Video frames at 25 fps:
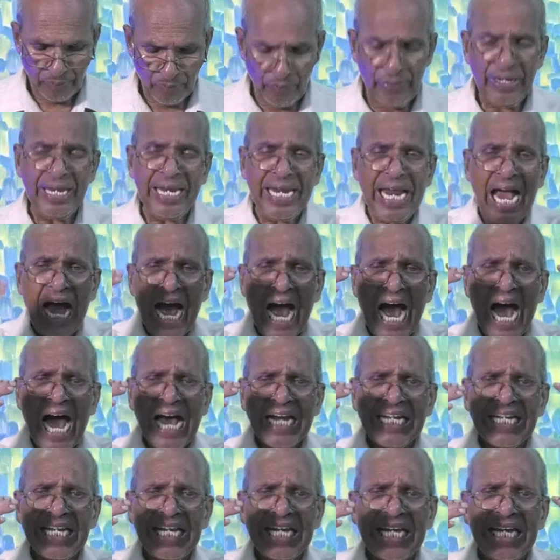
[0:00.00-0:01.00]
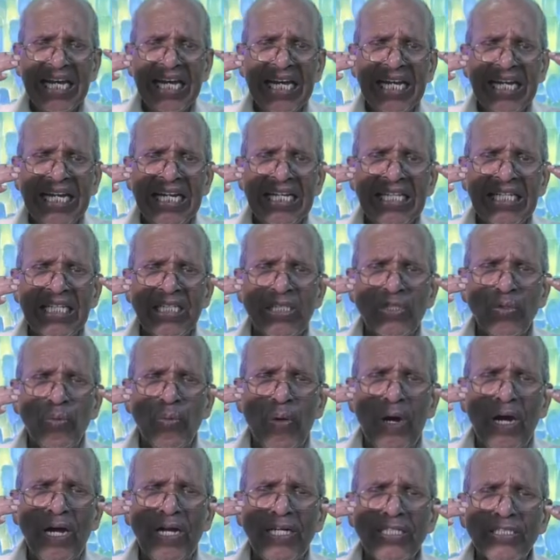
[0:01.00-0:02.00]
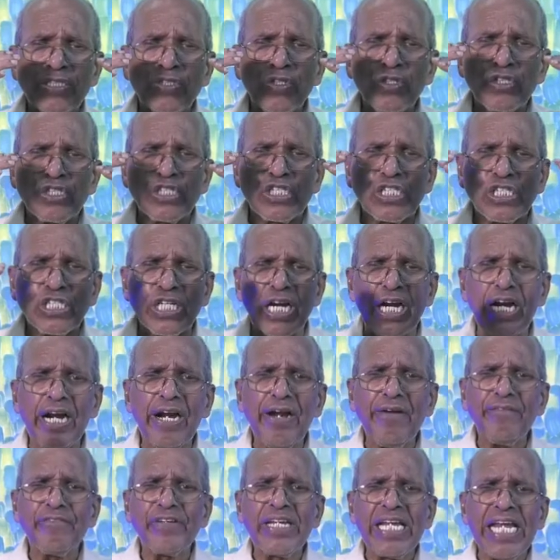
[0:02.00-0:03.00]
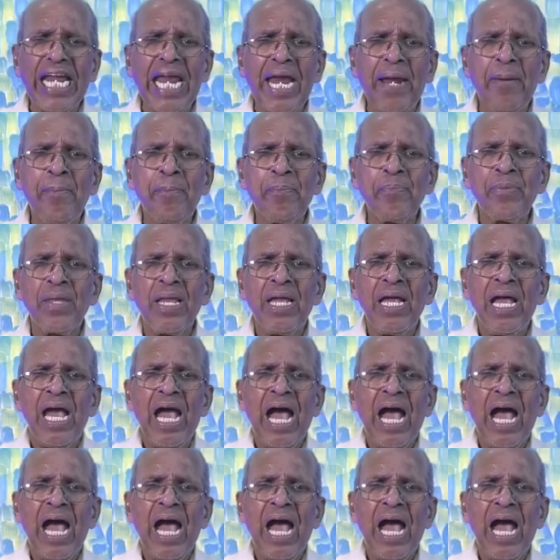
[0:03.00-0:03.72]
We are here in this world to serve Him